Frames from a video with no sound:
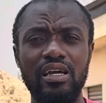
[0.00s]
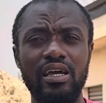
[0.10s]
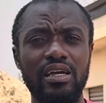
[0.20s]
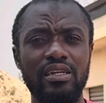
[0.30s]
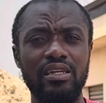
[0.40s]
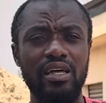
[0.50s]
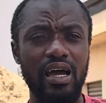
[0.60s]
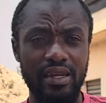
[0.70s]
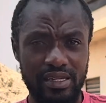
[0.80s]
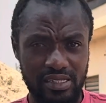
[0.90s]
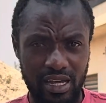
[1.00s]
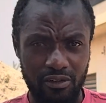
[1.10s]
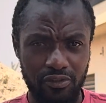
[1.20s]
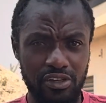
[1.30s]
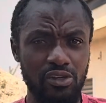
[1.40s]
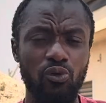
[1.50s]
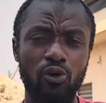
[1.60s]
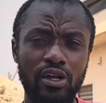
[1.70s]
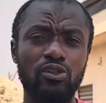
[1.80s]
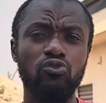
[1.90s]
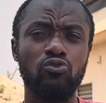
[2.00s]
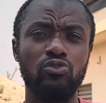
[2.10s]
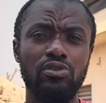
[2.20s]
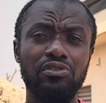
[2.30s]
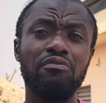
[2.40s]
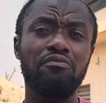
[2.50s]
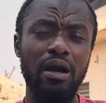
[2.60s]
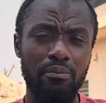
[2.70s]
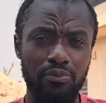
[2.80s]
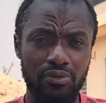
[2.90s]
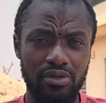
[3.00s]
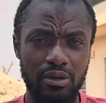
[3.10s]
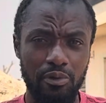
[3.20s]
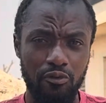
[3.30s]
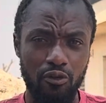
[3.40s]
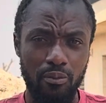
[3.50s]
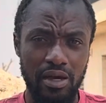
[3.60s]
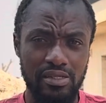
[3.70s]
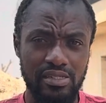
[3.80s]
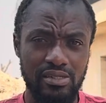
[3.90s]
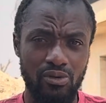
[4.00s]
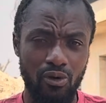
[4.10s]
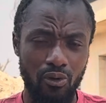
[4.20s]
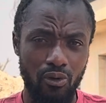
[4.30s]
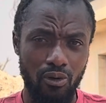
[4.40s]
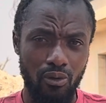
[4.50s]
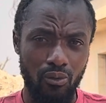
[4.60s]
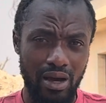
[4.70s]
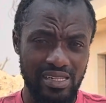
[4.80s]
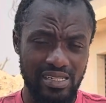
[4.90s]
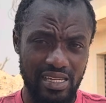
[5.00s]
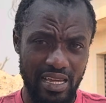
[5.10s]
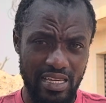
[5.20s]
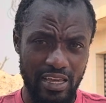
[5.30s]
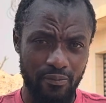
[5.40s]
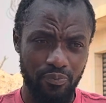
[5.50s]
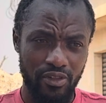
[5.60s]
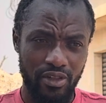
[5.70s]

and other stuff in order to revamp the performance once again.